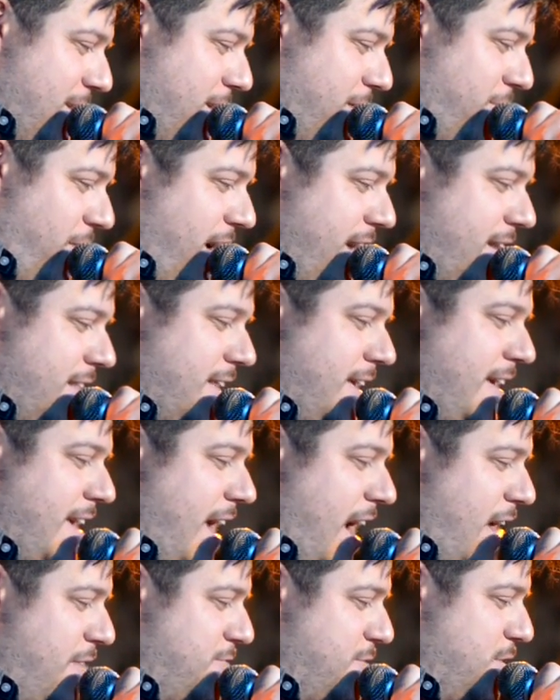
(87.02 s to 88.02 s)
Finally,
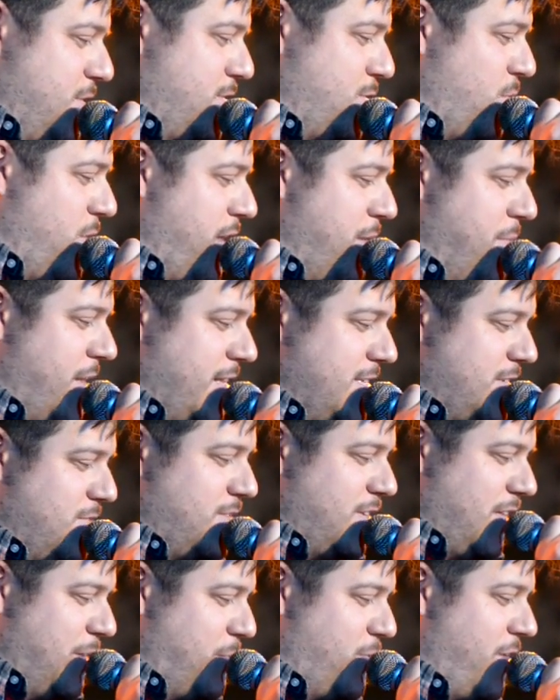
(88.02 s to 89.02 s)
after 20 minutes of
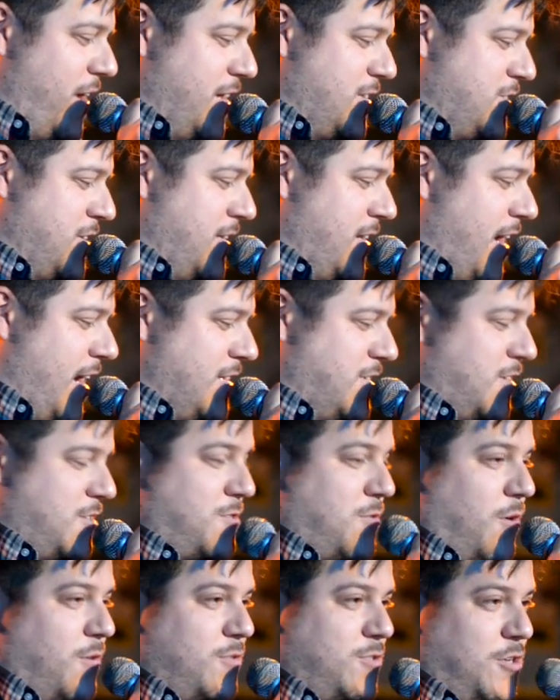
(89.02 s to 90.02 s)
deliberation, I just
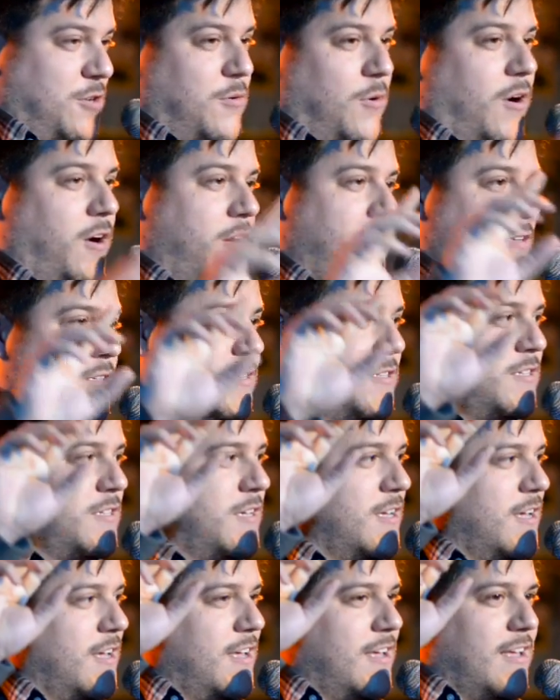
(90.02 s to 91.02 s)
wrote 2 words,
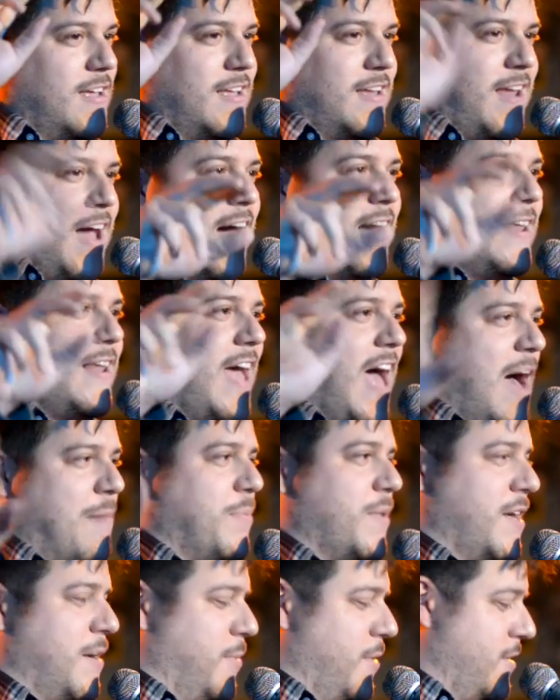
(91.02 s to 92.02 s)
not
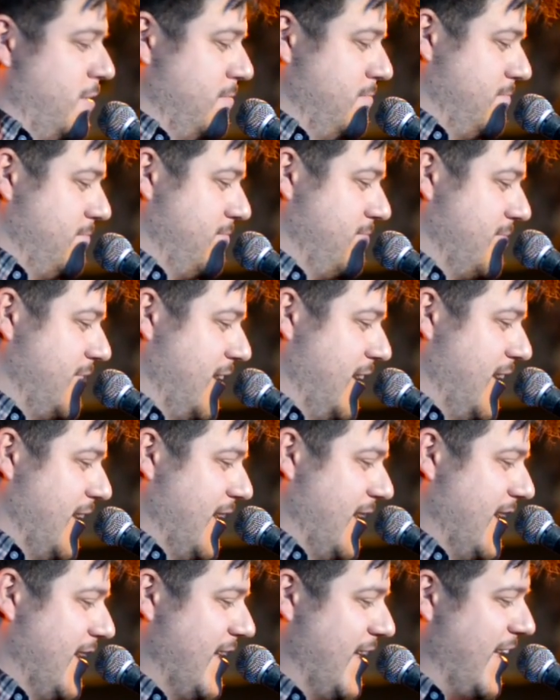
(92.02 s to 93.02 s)
applicable,
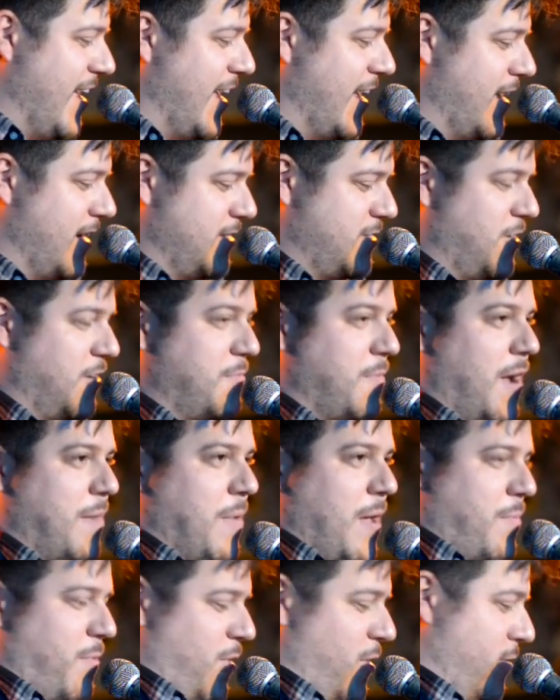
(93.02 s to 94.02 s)
and turned my
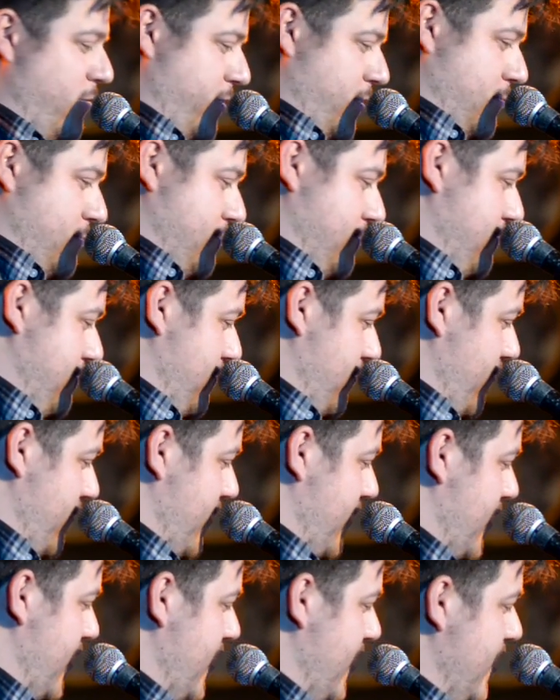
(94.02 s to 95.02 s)
paper over.
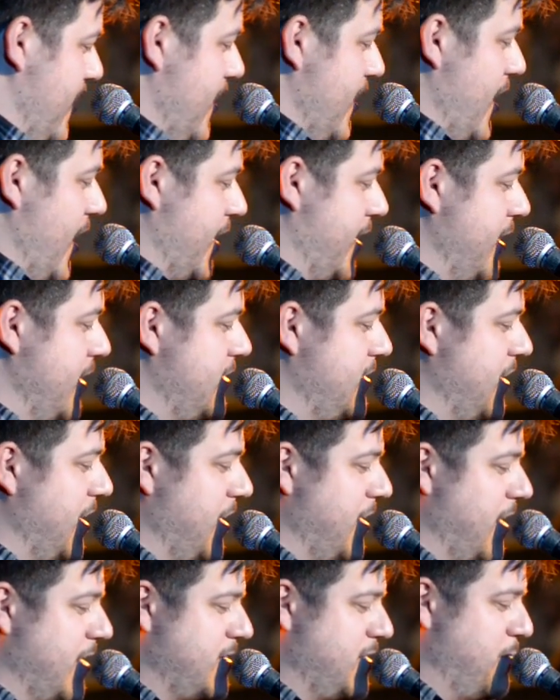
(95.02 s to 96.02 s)
A kid
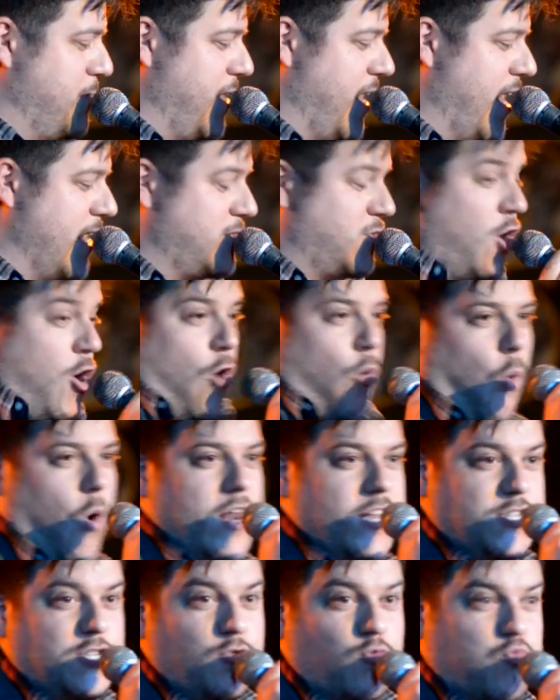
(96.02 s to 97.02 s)
sitting next to me asked, what
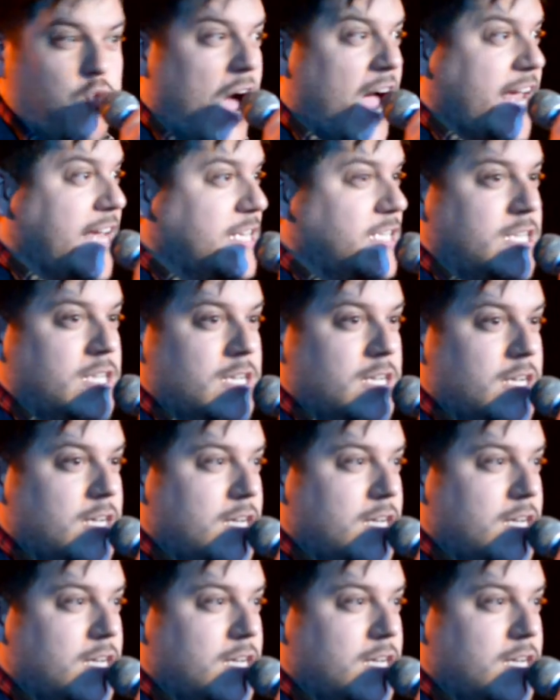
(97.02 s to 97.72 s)
did you write?